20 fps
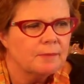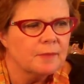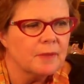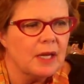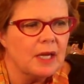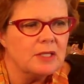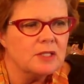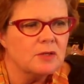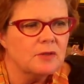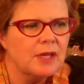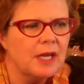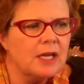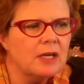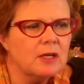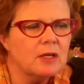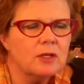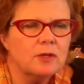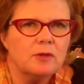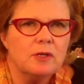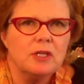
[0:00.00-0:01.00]
Okay, so they
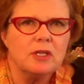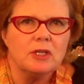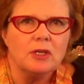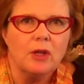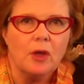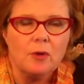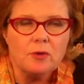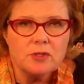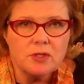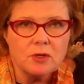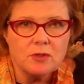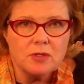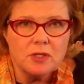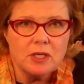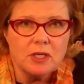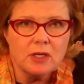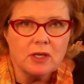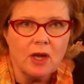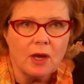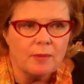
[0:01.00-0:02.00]
included low
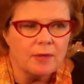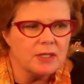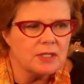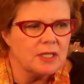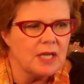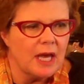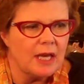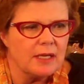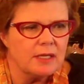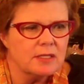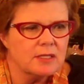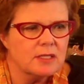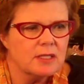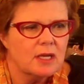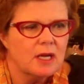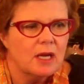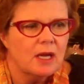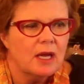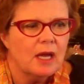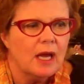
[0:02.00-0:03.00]
socioeconomic
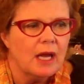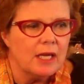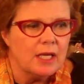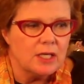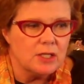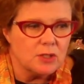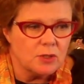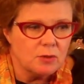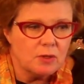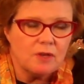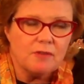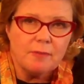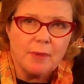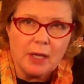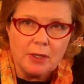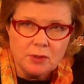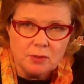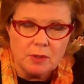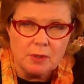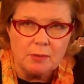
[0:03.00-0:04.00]
status, a history of
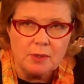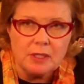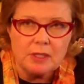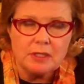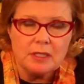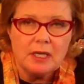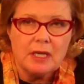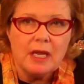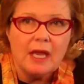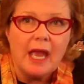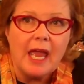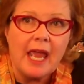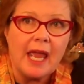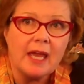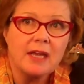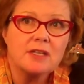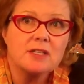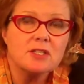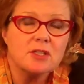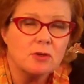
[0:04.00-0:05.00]
maltreatment,
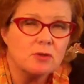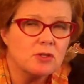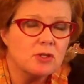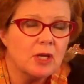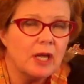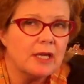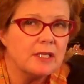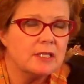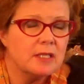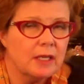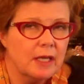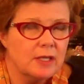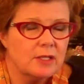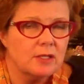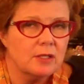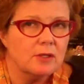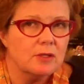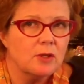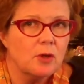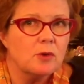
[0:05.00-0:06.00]
and social
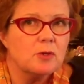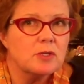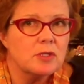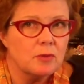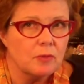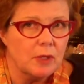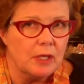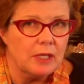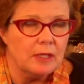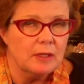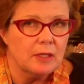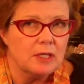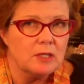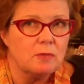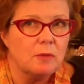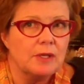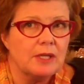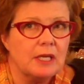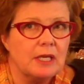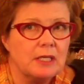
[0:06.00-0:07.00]
isolation. Those three
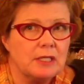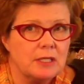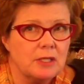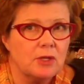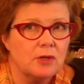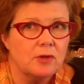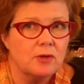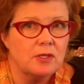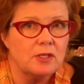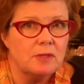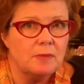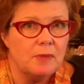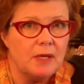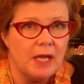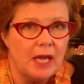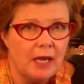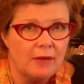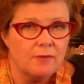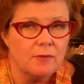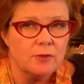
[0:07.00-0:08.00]
is what they considered to
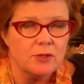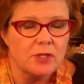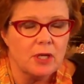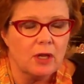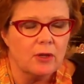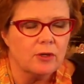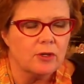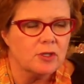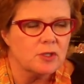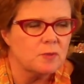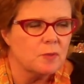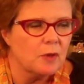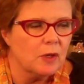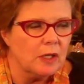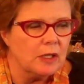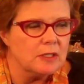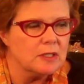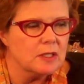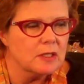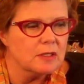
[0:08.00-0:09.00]
be adverse childhood
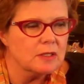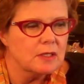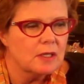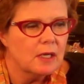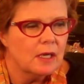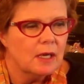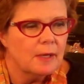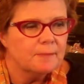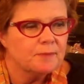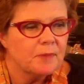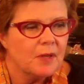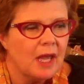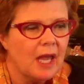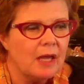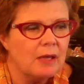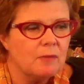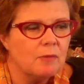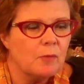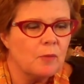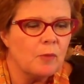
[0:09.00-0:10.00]
experiences.
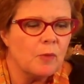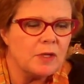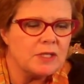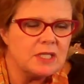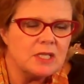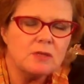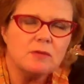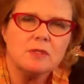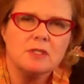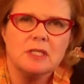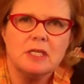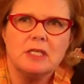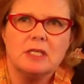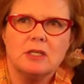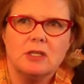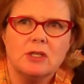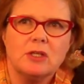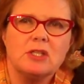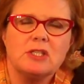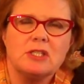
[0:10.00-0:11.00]
And what's interesting
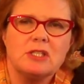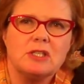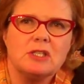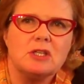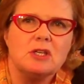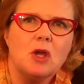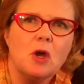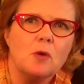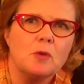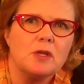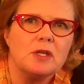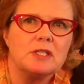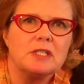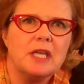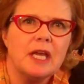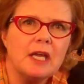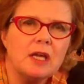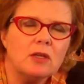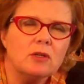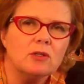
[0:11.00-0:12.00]
to note is
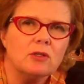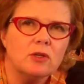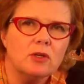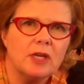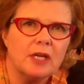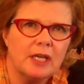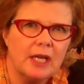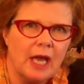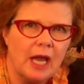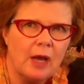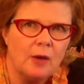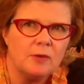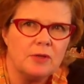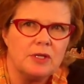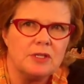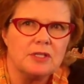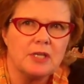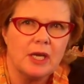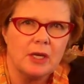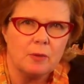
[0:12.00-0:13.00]
take a look at how
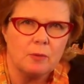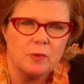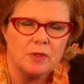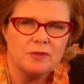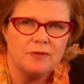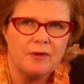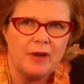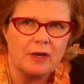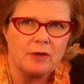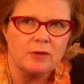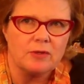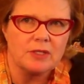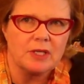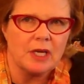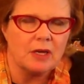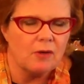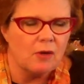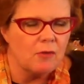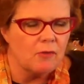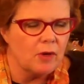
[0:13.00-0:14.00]
these kind of risk factors
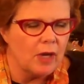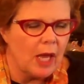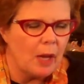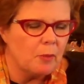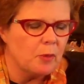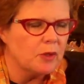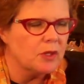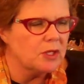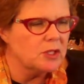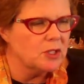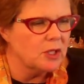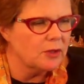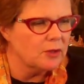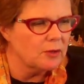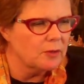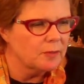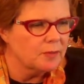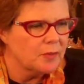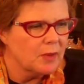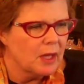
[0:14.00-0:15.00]
kind of overlap with each other.